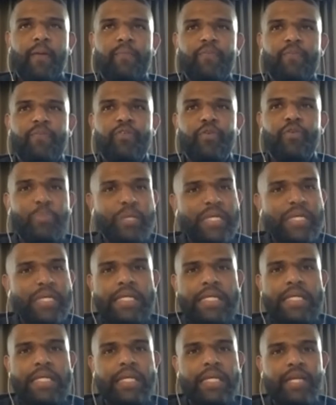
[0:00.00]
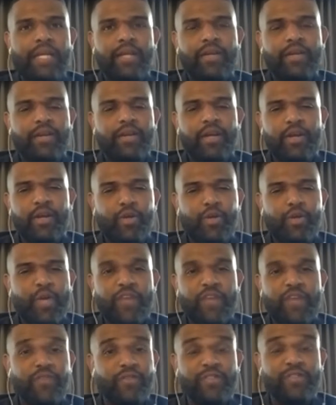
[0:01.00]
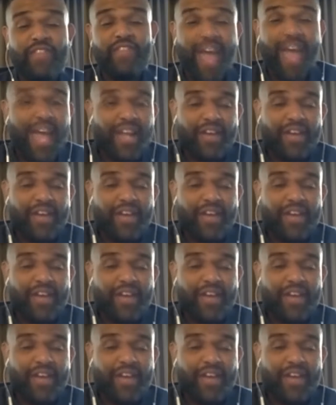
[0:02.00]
for me, grateful to that,